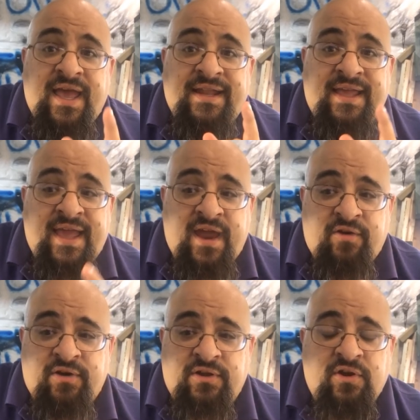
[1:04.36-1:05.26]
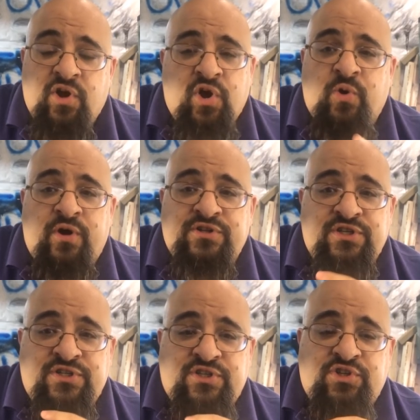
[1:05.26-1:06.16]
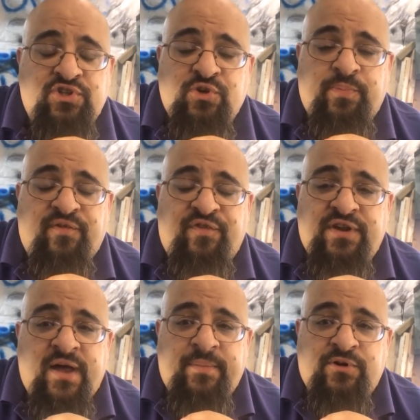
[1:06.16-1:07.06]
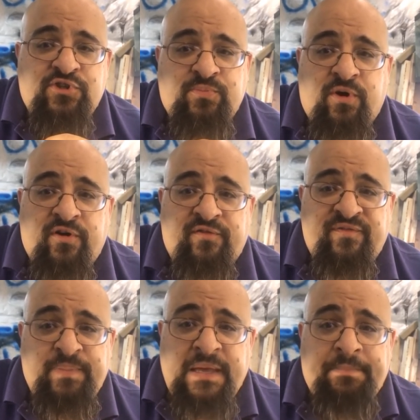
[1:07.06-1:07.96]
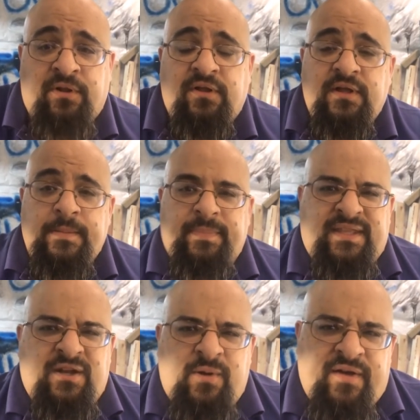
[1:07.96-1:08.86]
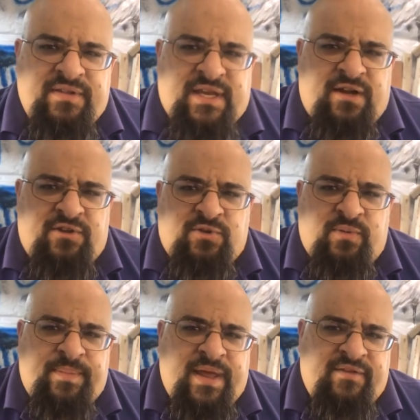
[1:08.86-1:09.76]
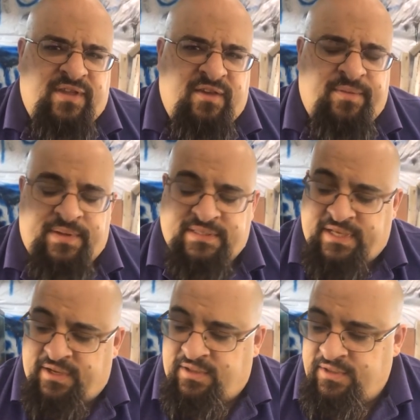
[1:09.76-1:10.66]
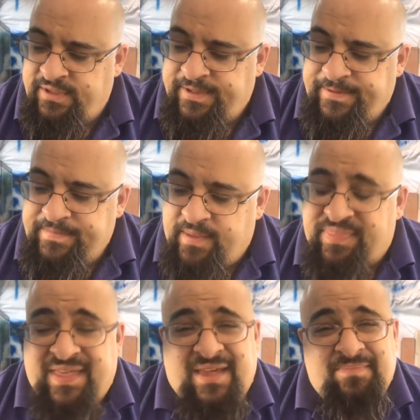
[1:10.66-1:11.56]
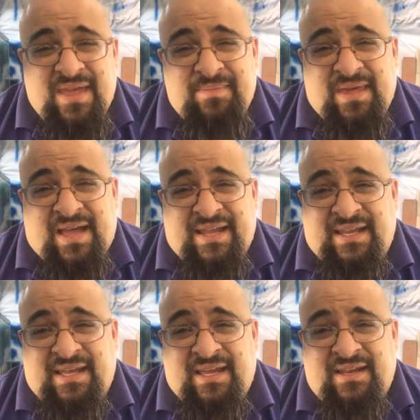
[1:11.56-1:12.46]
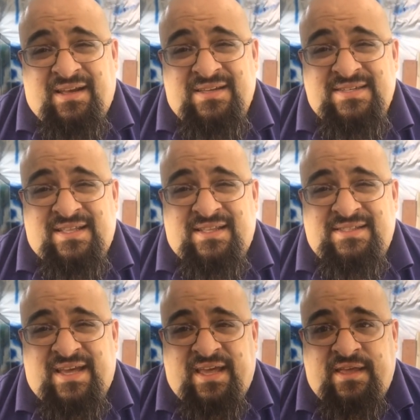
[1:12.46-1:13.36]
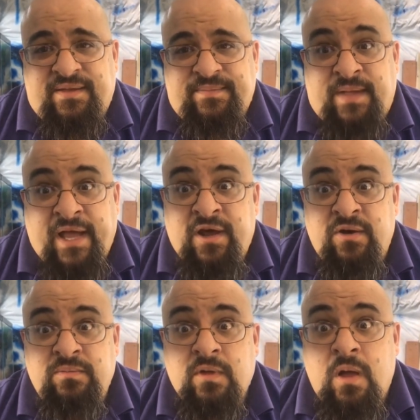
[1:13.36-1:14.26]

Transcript: and Karen, who are just super phenomenal, smart people, but they don't have a title, so we might have to give them a title. I'm thinking maybe I need a cichlid tank. I know.